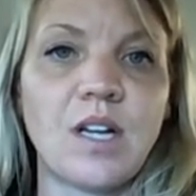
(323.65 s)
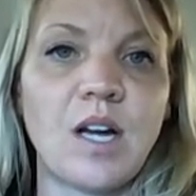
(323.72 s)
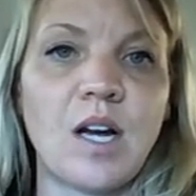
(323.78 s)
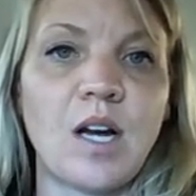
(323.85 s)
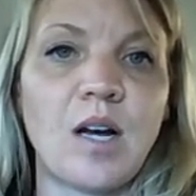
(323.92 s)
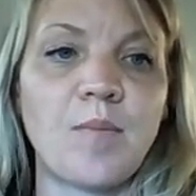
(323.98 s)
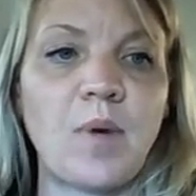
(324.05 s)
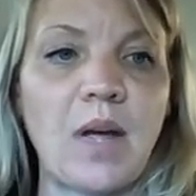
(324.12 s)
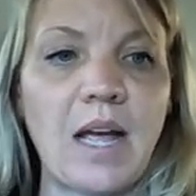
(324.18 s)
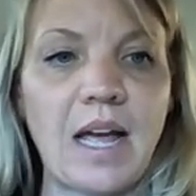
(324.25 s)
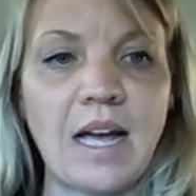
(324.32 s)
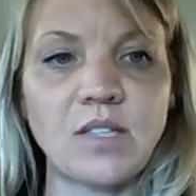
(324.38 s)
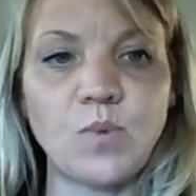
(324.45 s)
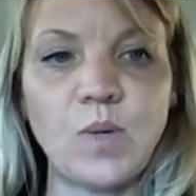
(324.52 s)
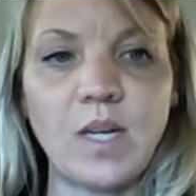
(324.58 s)

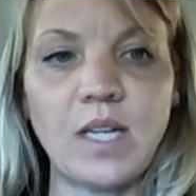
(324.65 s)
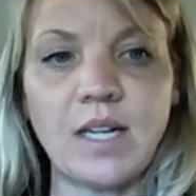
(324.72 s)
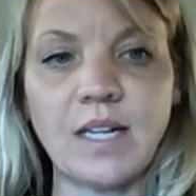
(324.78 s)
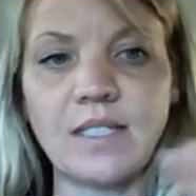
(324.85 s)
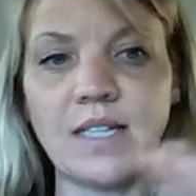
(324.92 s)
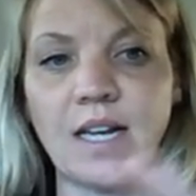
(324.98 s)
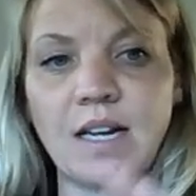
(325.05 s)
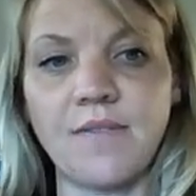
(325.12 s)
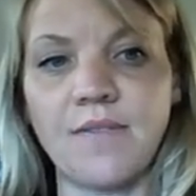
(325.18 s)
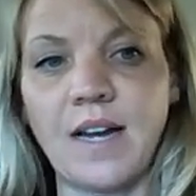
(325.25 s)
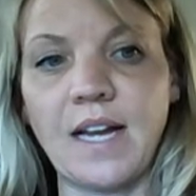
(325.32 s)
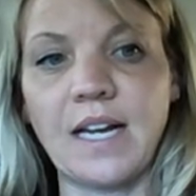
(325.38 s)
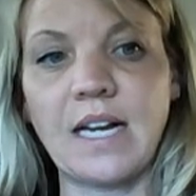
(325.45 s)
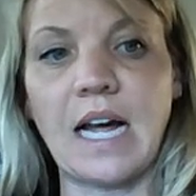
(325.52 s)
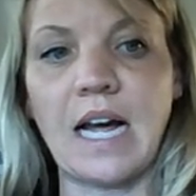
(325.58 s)
as we can
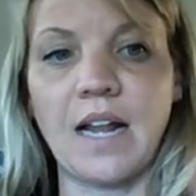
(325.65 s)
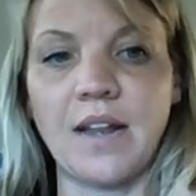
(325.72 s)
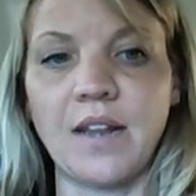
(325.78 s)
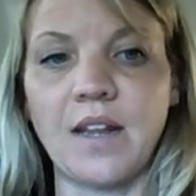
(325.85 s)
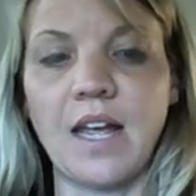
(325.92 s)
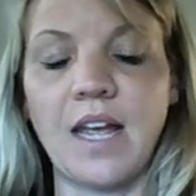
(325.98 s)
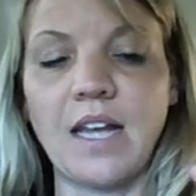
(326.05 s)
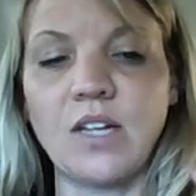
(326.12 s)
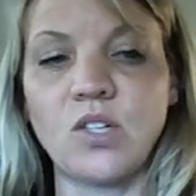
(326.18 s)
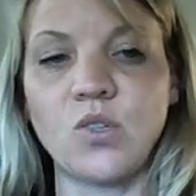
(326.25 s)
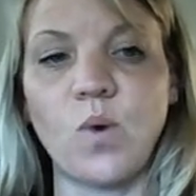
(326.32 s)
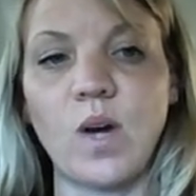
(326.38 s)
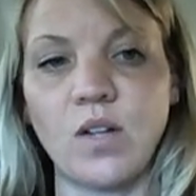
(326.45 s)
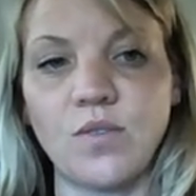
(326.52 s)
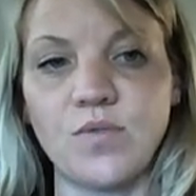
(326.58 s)
identify it on a
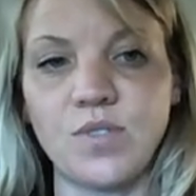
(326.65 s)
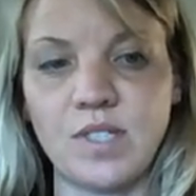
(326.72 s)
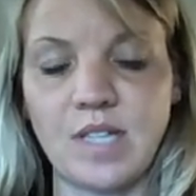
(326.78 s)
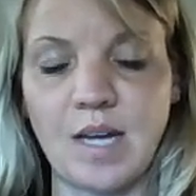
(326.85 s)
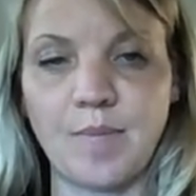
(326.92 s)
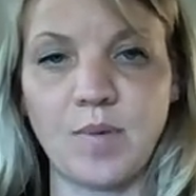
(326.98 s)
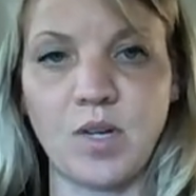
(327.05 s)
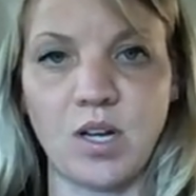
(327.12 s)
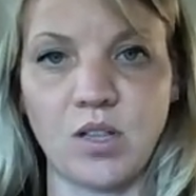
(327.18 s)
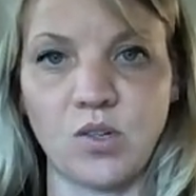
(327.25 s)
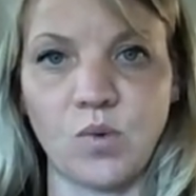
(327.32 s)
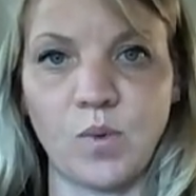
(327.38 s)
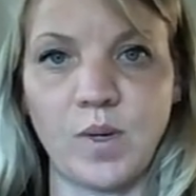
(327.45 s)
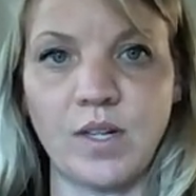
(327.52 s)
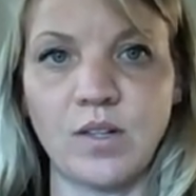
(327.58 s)
12-step
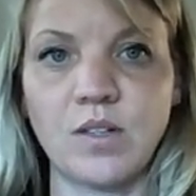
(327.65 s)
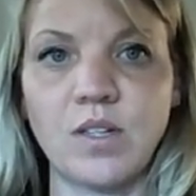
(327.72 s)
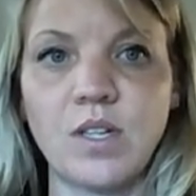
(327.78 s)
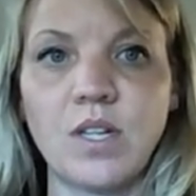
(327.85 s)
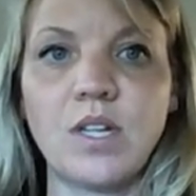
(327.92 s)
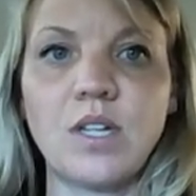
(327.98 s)
color wheel.